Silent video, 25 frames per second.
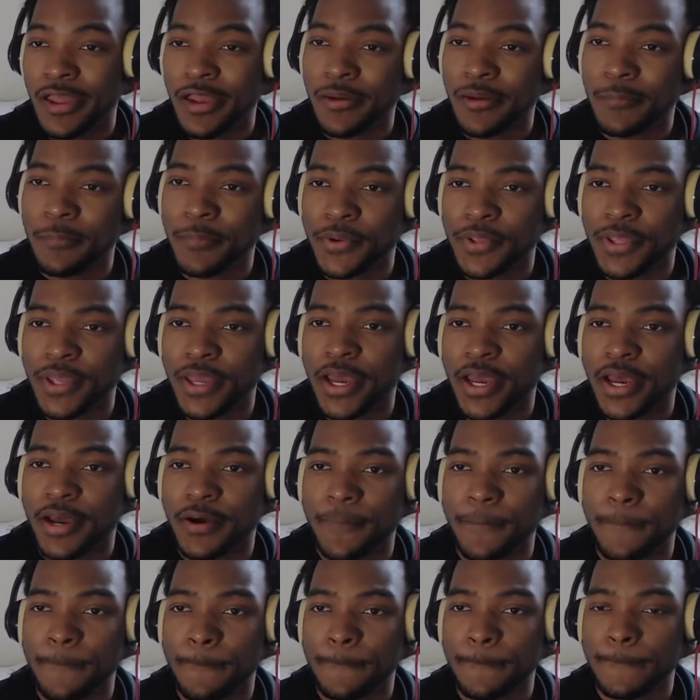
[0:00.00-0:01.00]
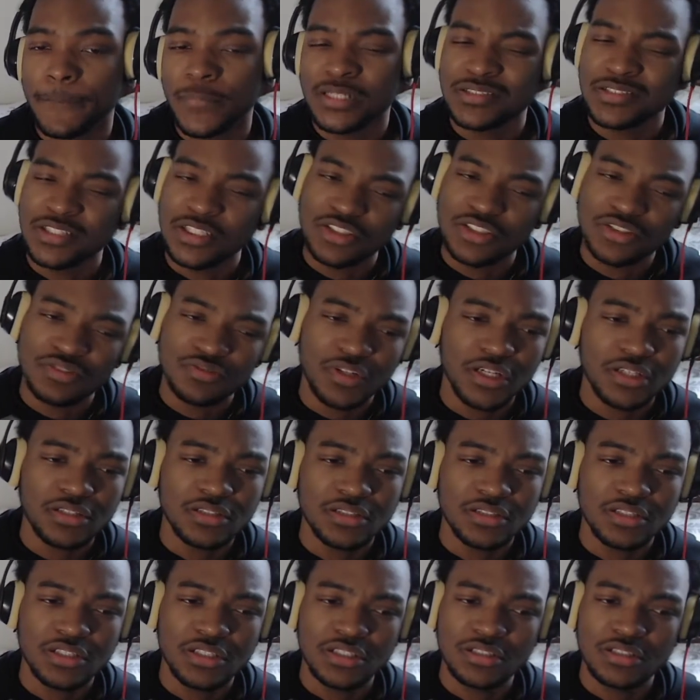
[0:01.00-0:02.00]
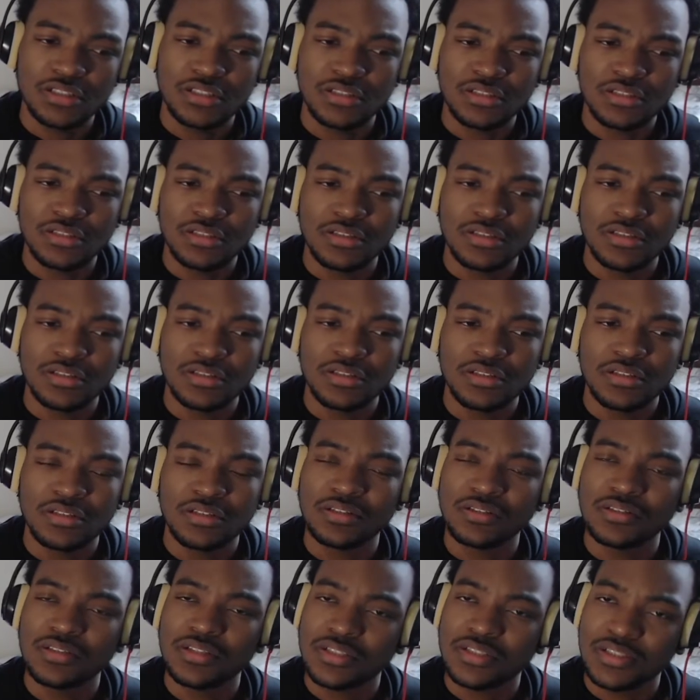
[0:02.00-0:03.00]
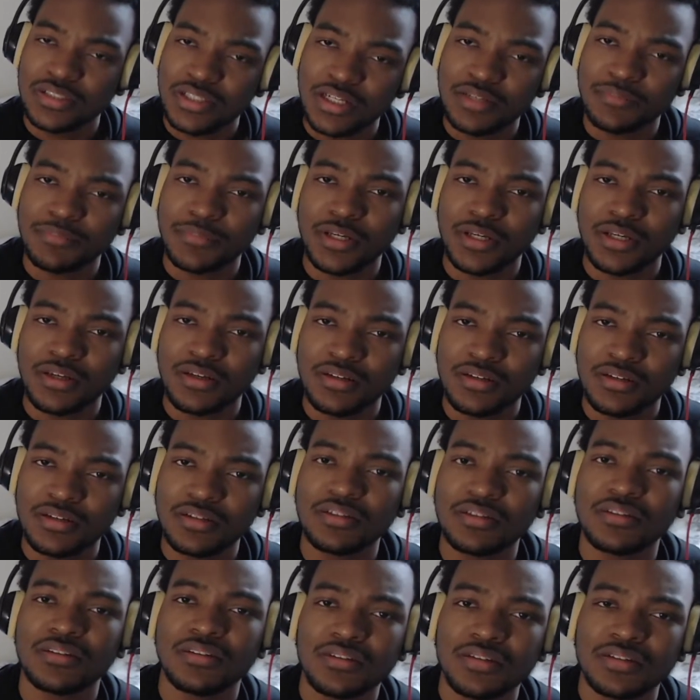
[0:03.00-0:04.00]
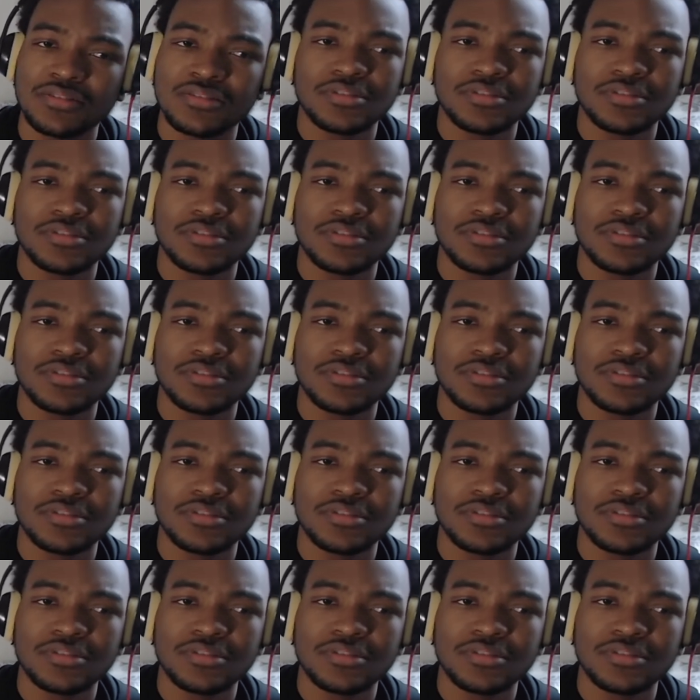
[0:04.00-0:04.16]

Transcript: But yeah, let's get straight into this. Let's get it, man. Let's